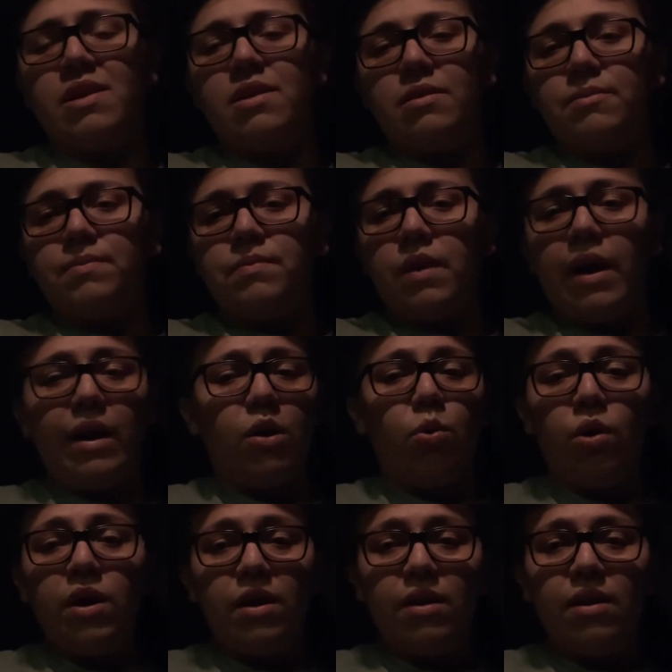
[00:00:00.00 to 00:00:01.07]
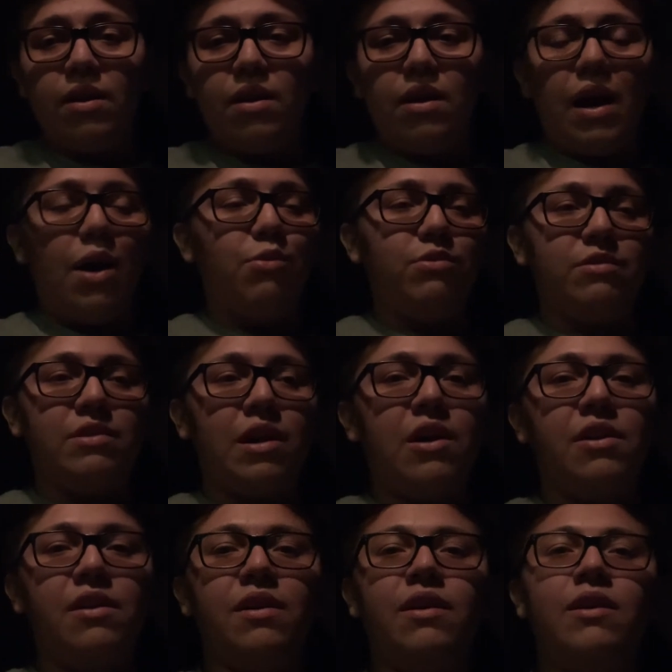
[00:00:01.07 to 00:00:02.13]
it. I quit. I was
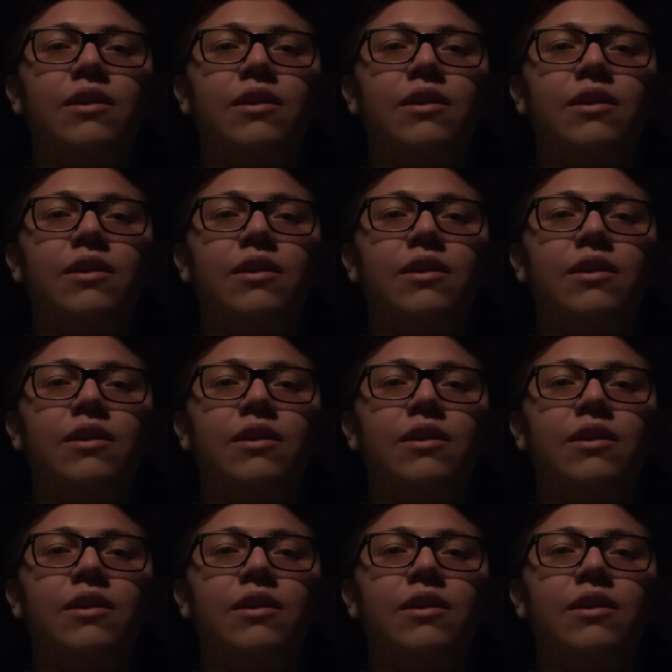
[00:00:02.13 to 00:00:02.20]
done.